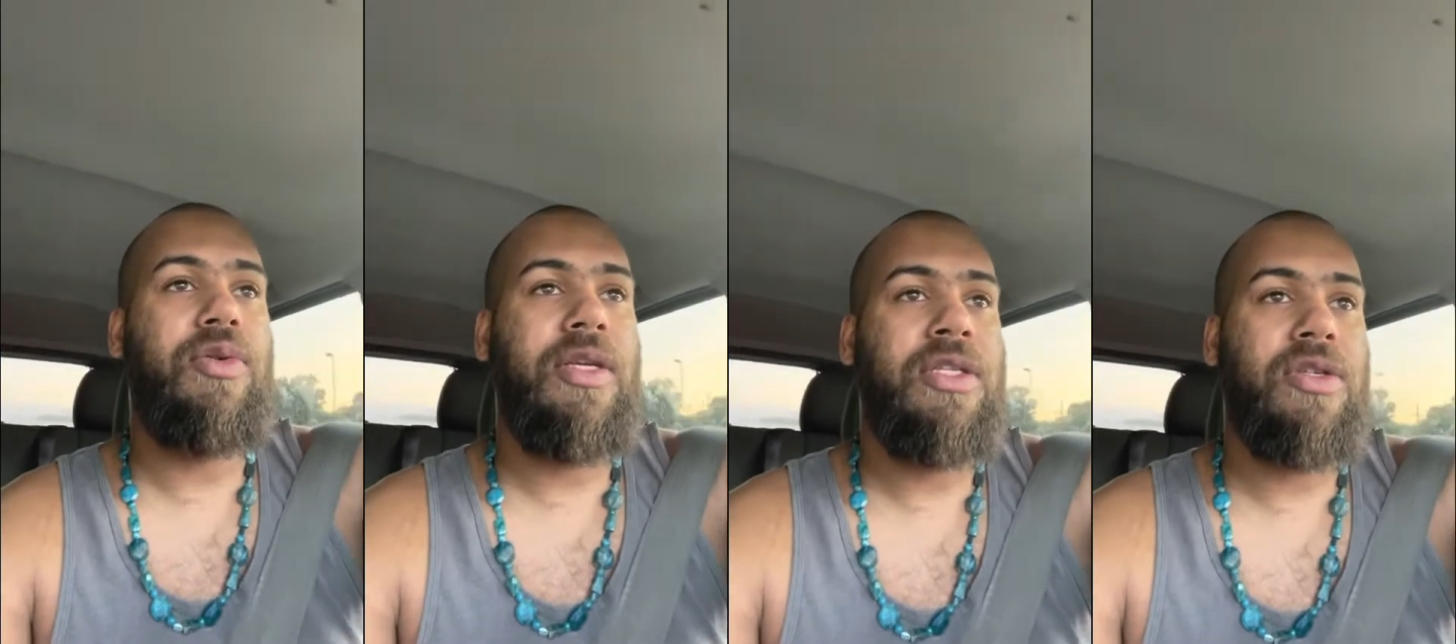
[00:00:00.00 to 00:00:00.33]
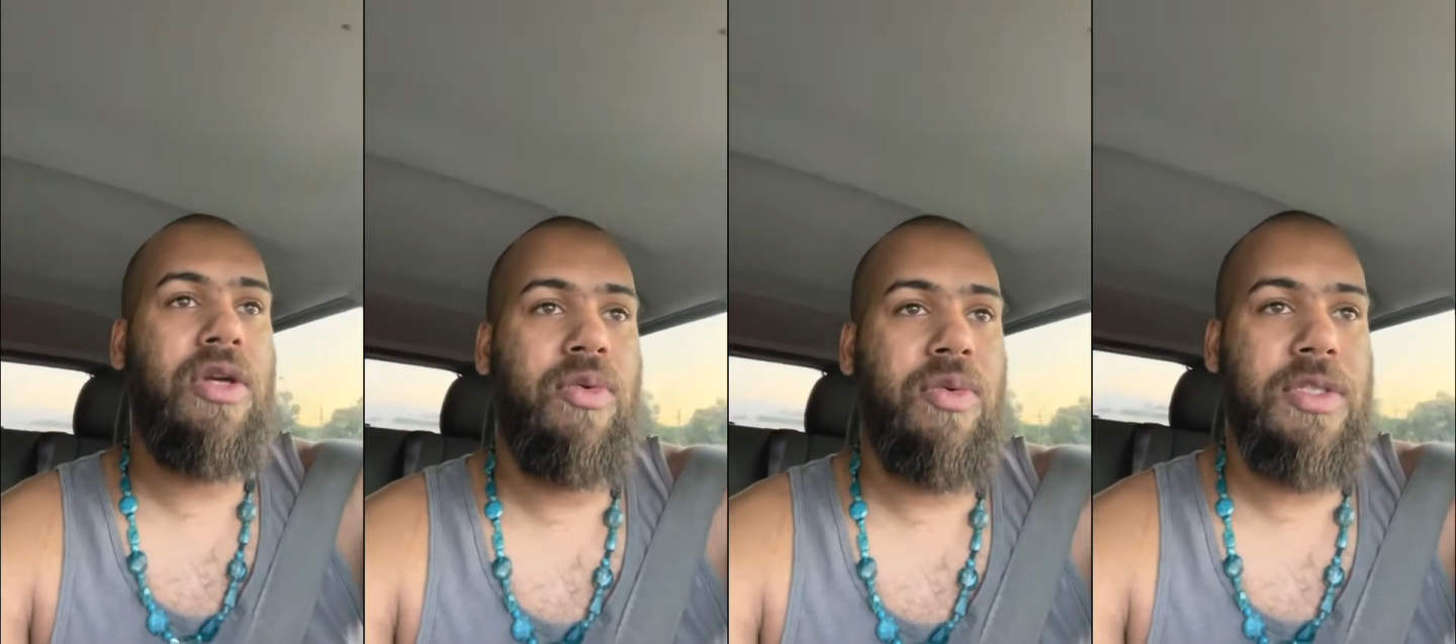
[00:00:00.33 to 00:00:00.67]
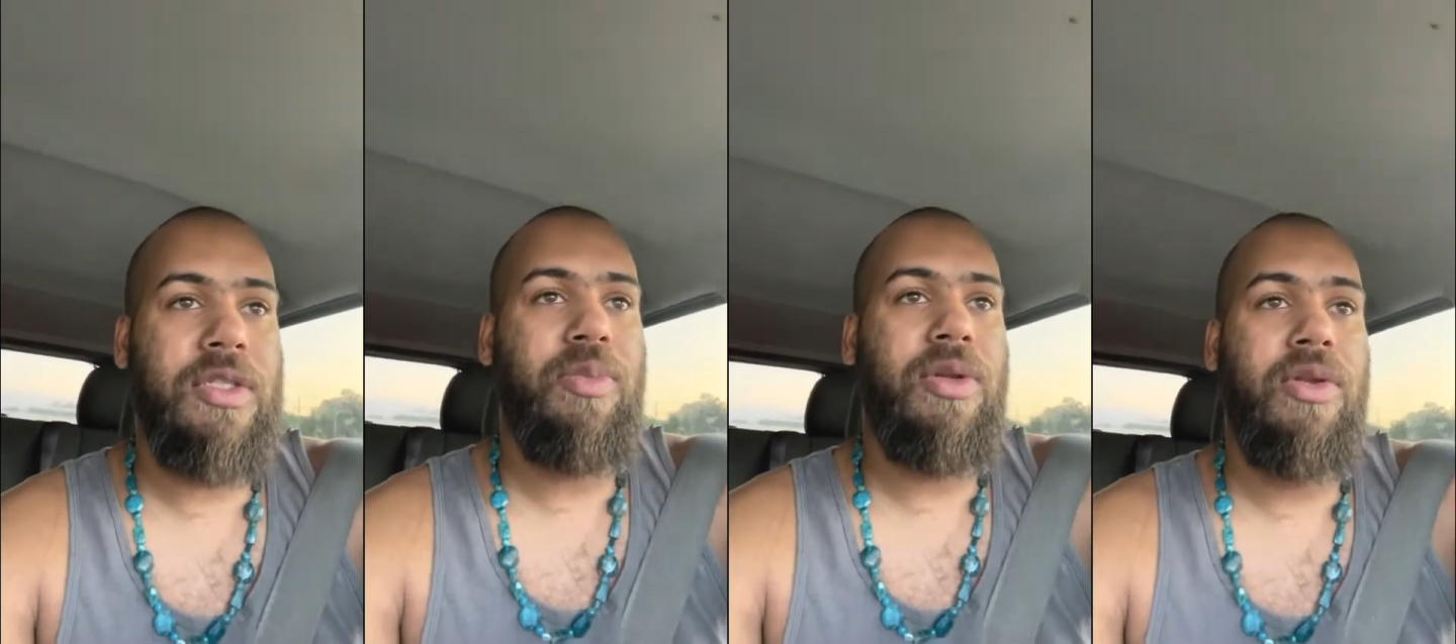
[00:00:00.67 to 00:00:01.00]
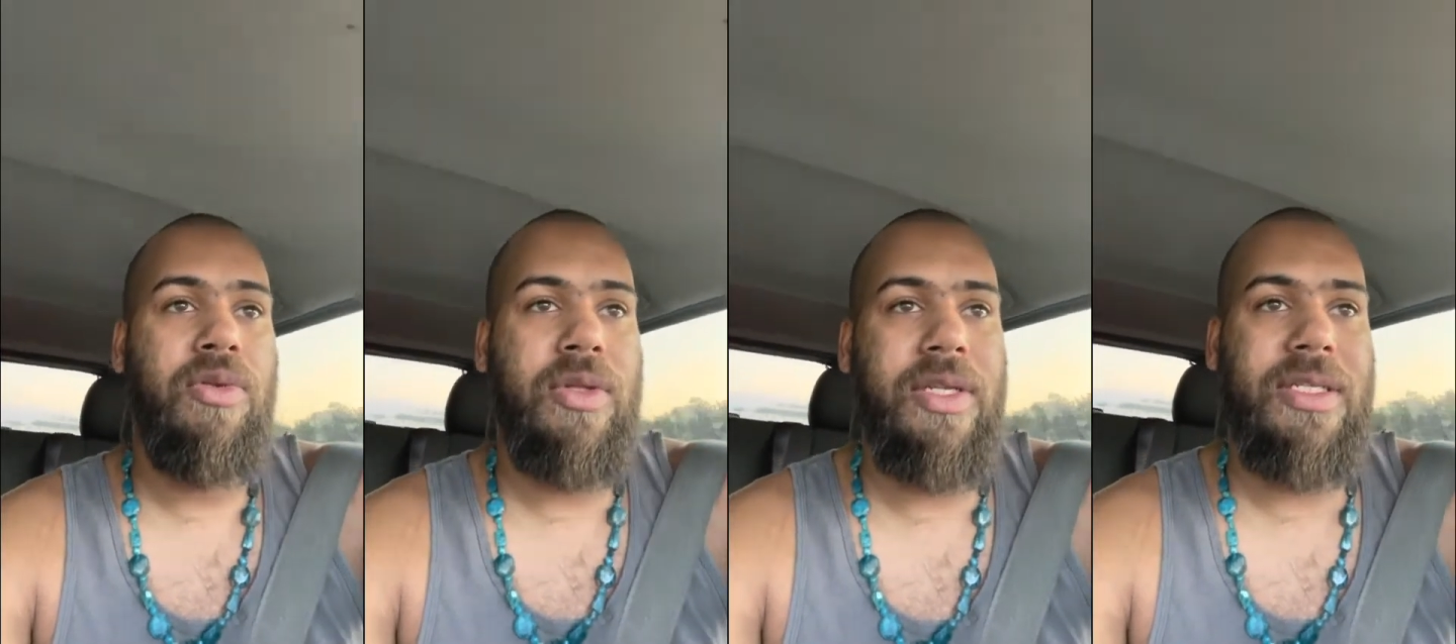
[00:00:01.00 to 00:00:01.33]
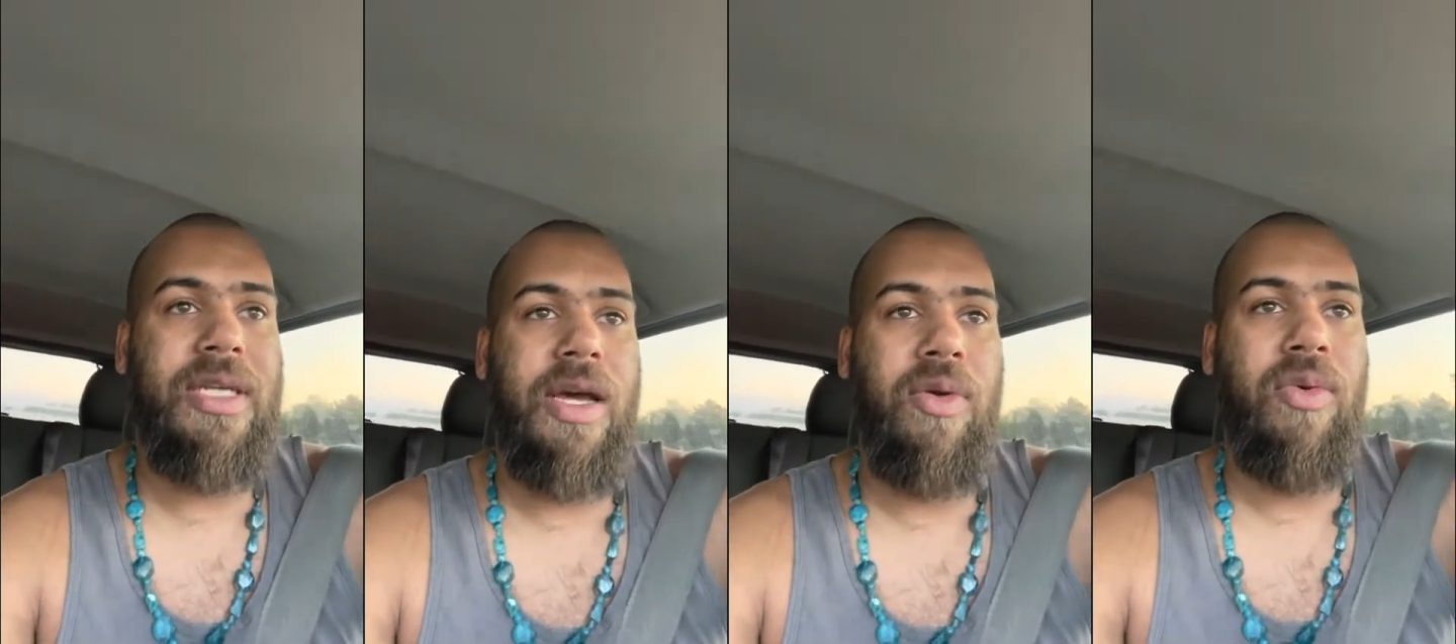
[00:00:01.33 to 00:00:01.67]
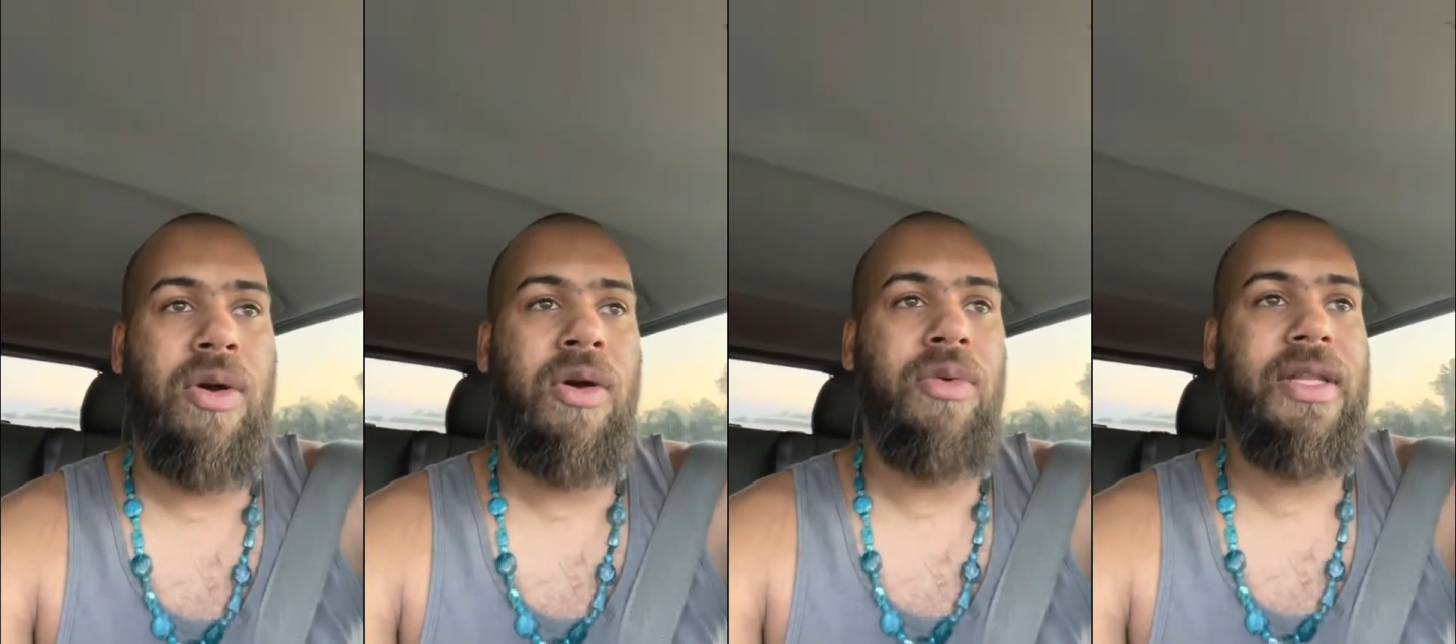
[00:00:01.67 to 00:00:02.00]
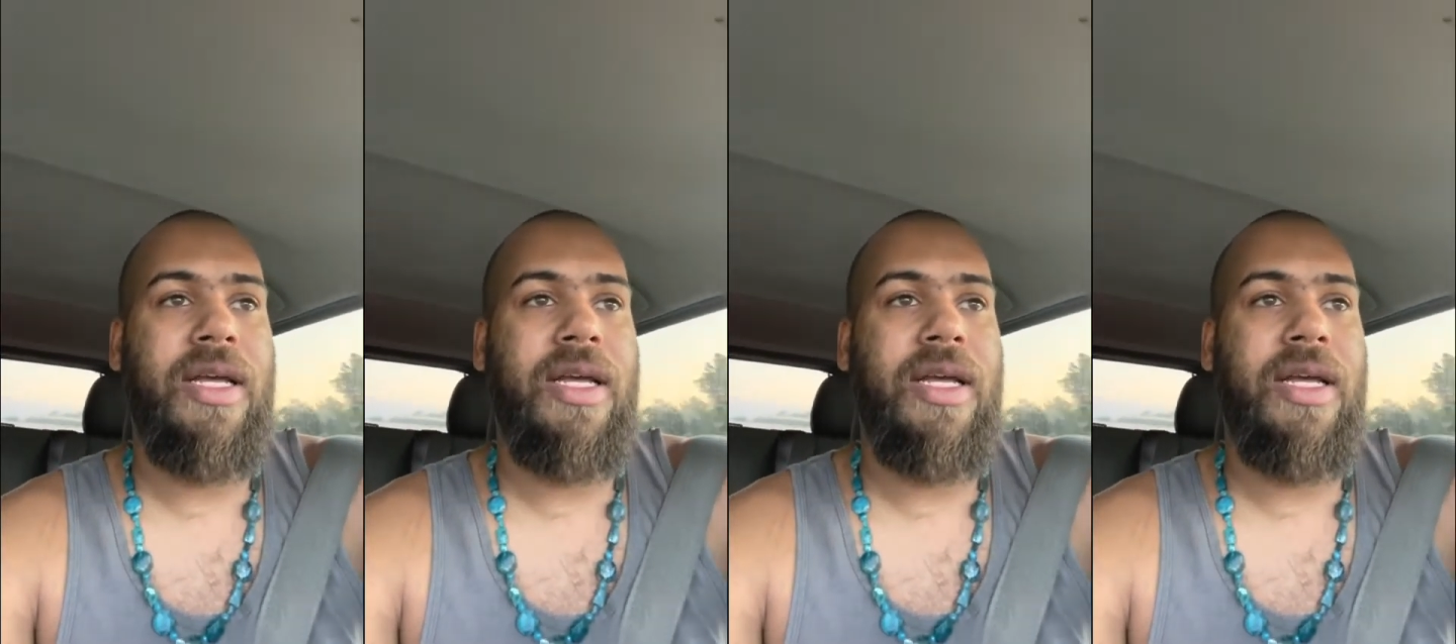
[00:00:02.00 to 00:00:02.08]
Esau wants to pollute the entire world with